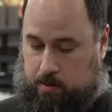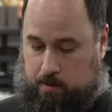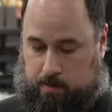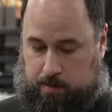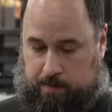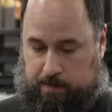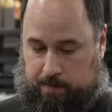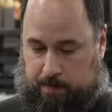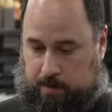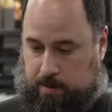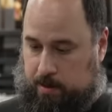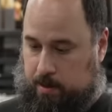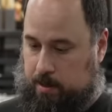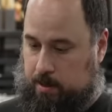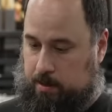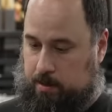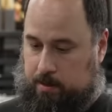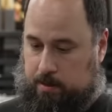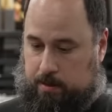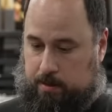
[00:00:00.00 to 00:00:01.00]
We've
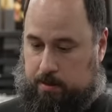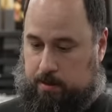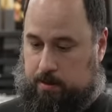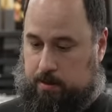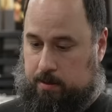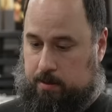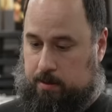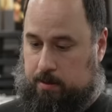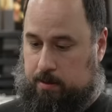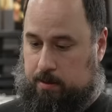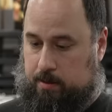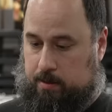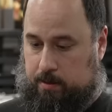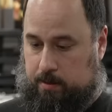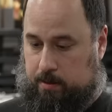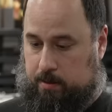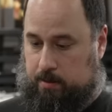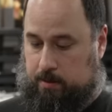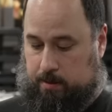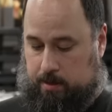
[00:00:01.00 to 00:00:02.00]
got
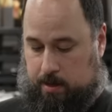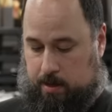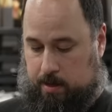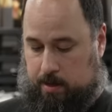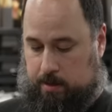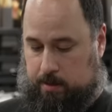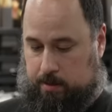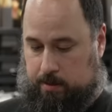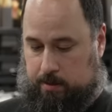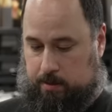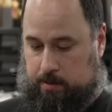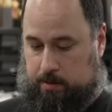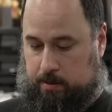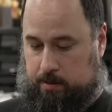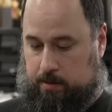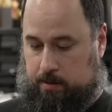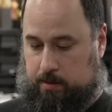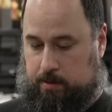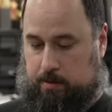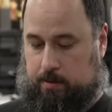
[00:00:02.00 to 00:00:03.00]
uh,
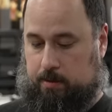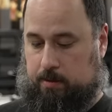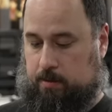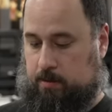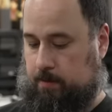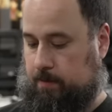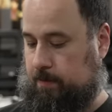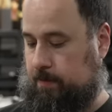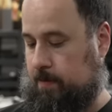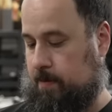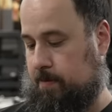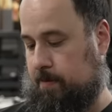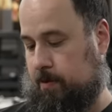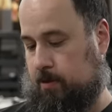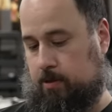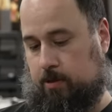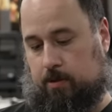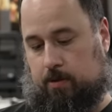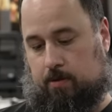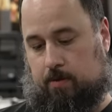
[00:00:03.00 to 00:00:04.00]
Tales from the
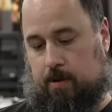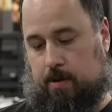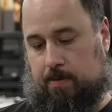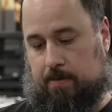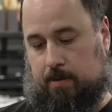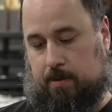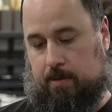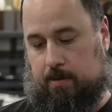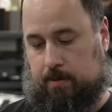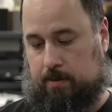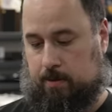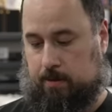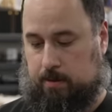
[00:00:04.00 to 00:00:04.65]
Script.